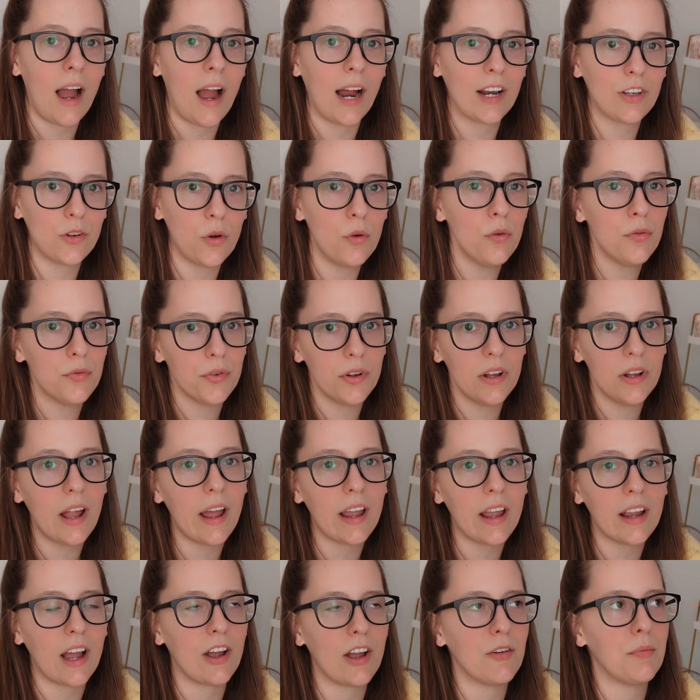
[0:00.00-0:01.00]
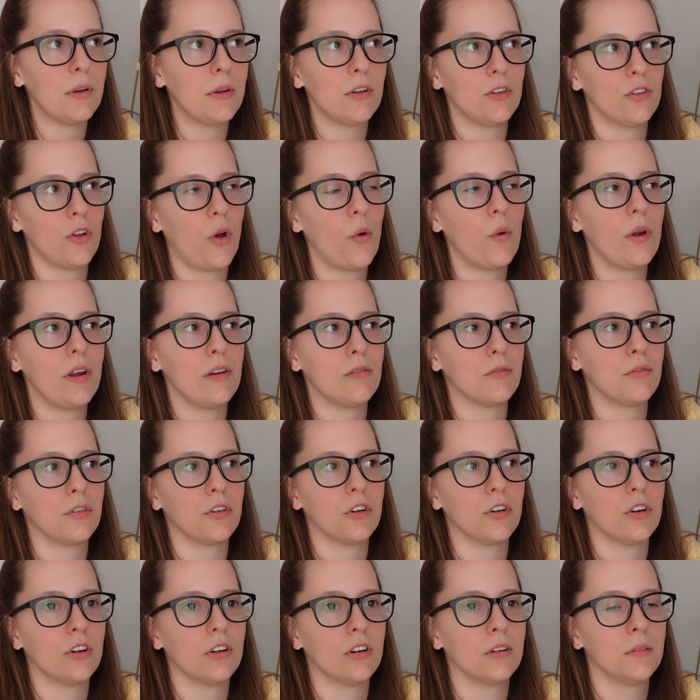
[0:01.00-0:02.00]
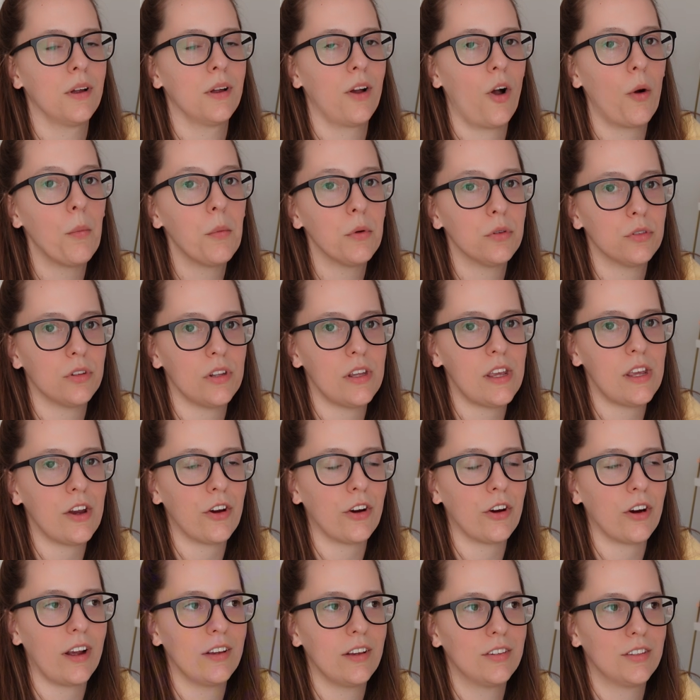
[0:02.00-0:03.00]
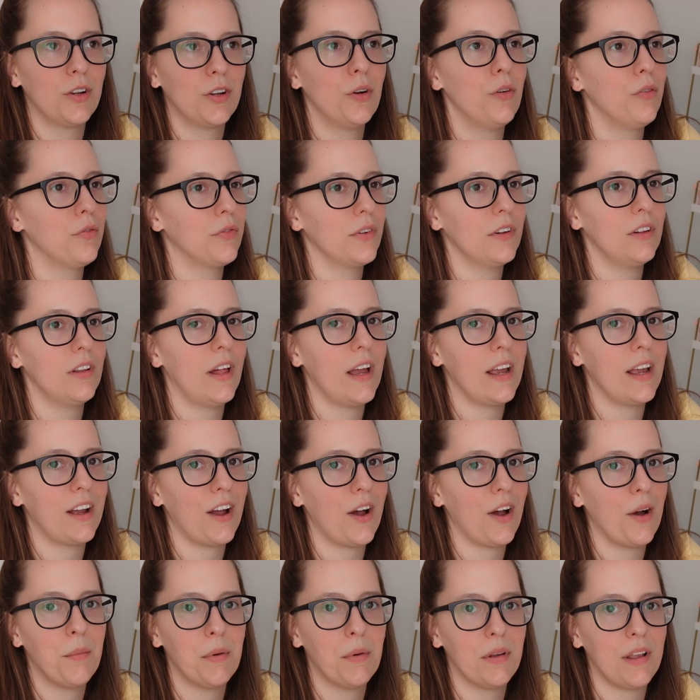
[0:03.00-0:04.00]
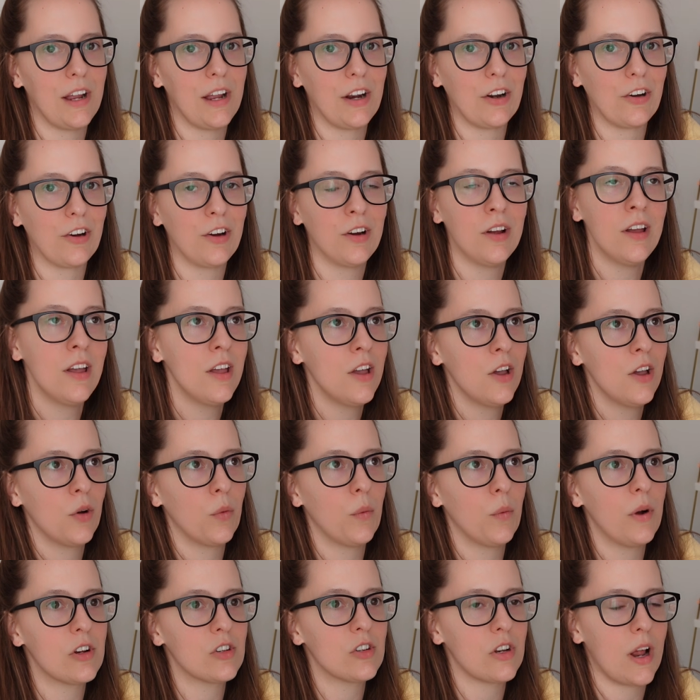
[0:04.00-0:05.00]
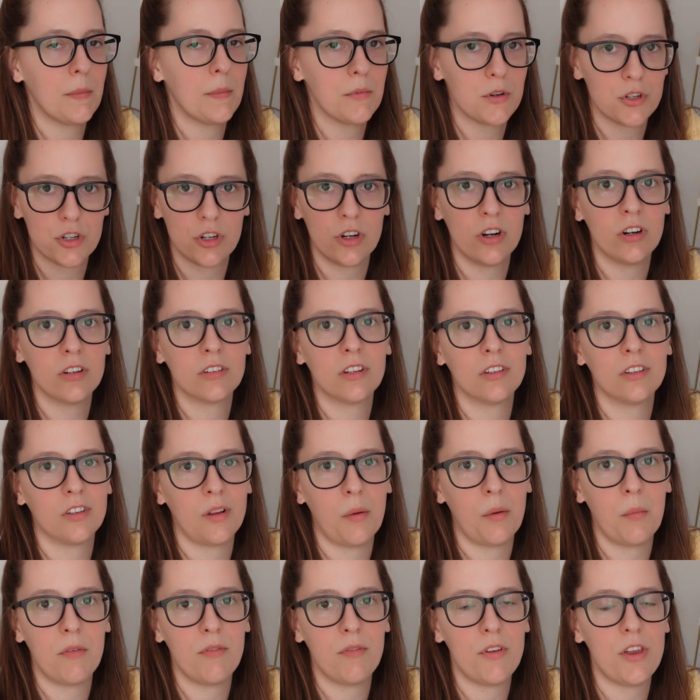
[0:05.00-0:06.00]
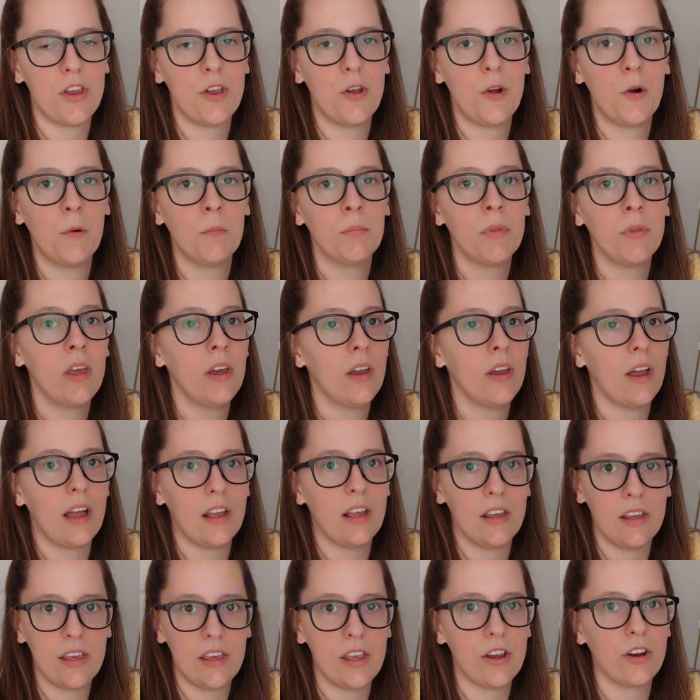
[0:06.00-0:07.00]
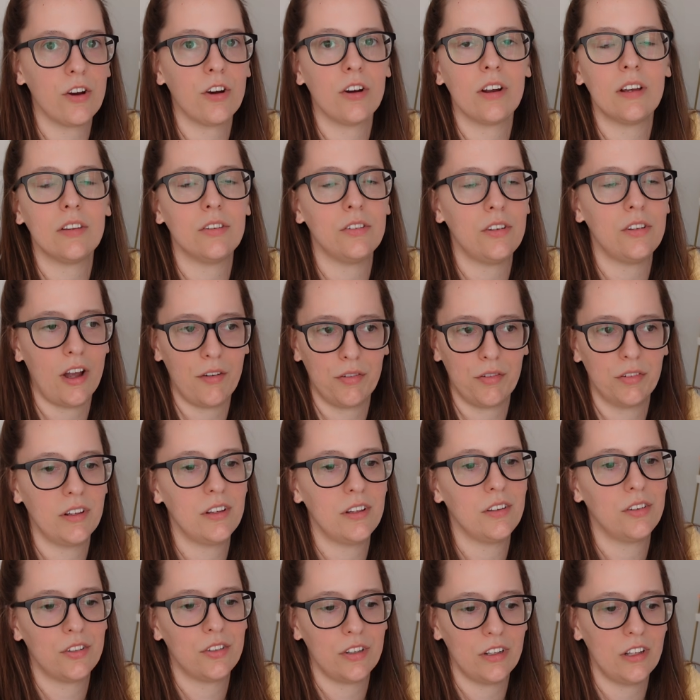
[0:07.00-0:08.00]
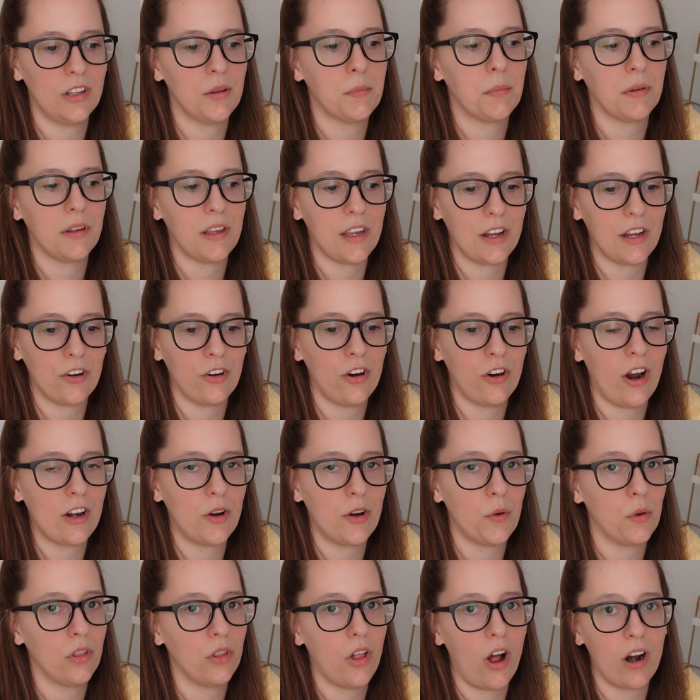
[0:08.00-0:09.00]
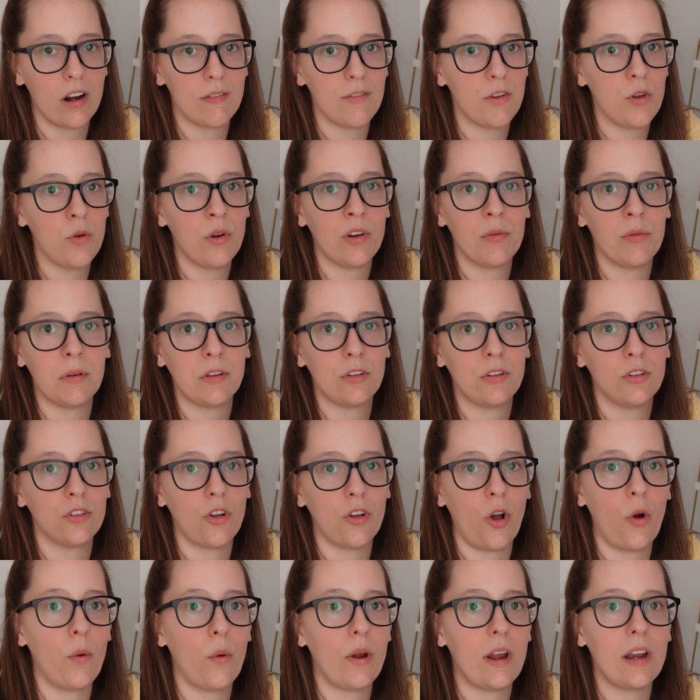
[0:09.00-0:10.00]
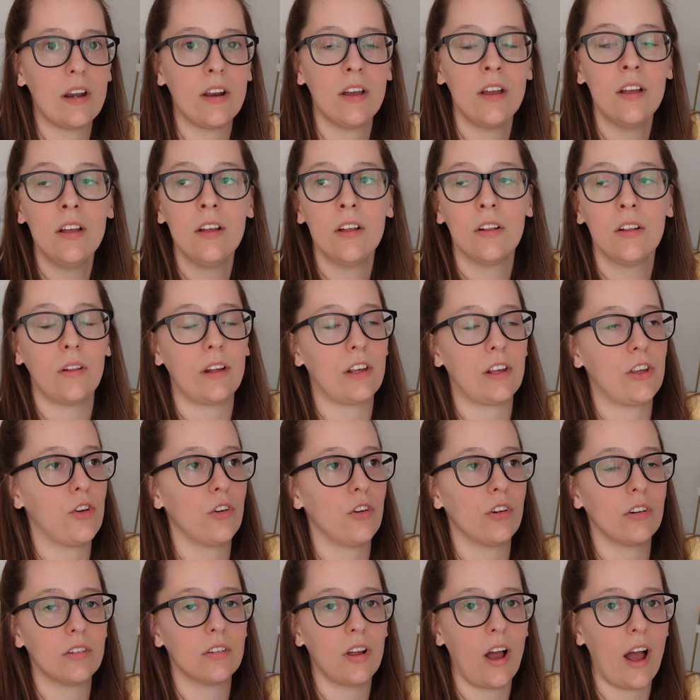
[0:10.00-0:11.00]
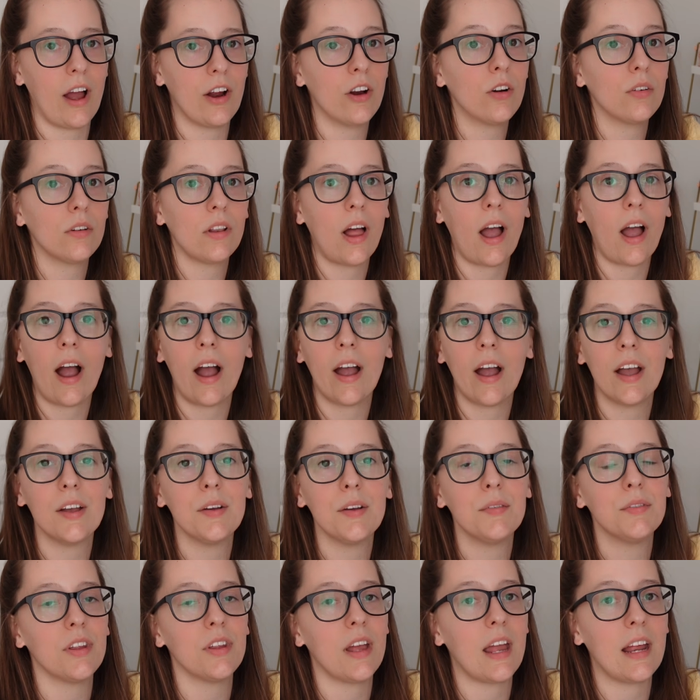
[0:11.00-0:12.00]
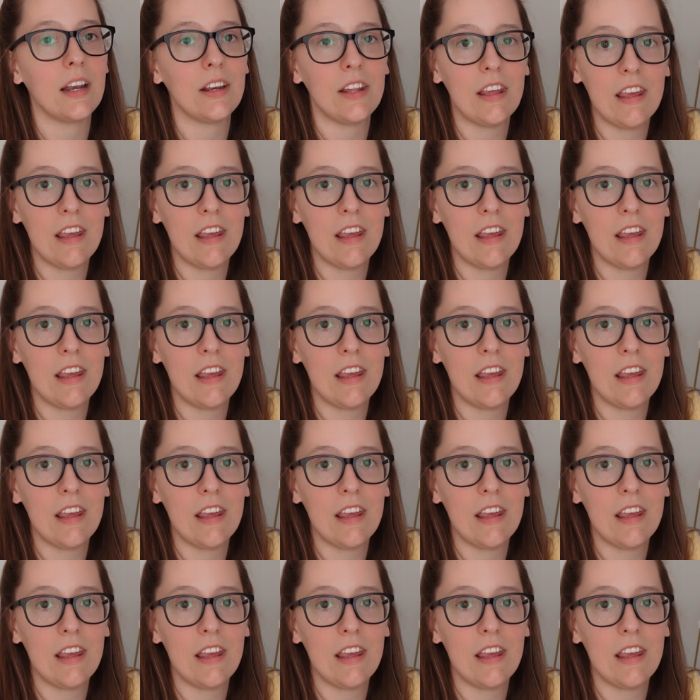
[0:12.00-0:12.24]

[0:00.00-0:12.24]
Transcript: I don't feel like I've been sewing for almost a year. I still feel like a beginner, which I'm sure to some of you, a year is definitely still a beginner. I know a lot of you have been sewing like your entire lives and